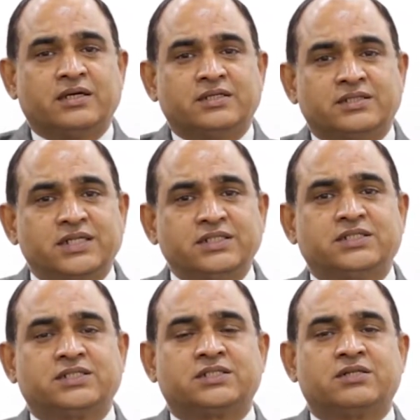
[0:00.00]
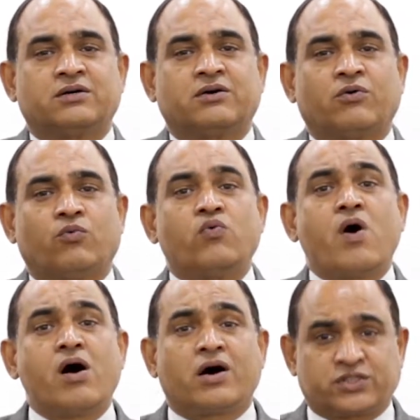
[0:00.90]
since
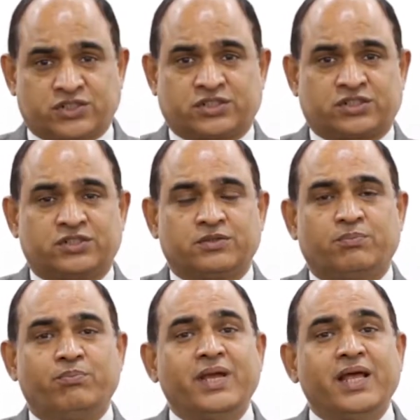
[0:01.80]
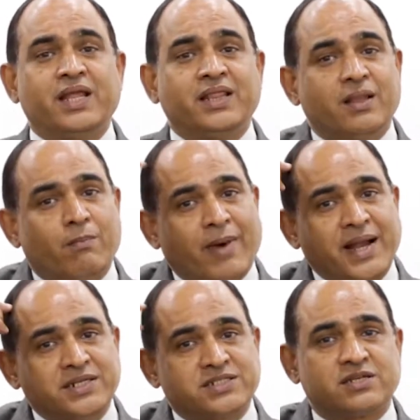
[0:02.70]
wars begin in the
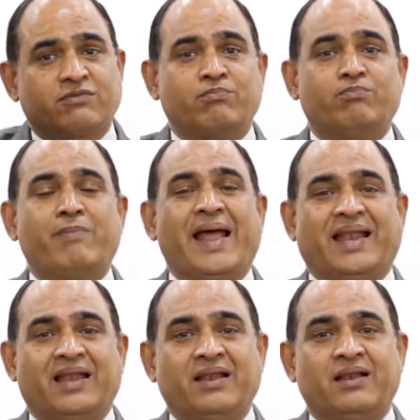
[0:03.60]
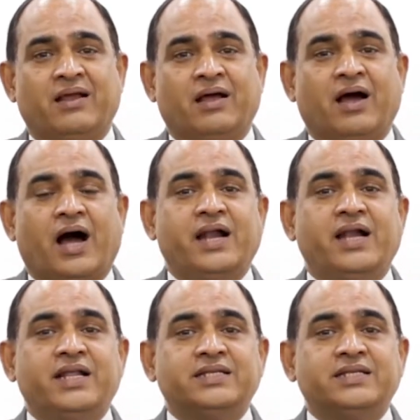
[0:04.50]
minds of men, and it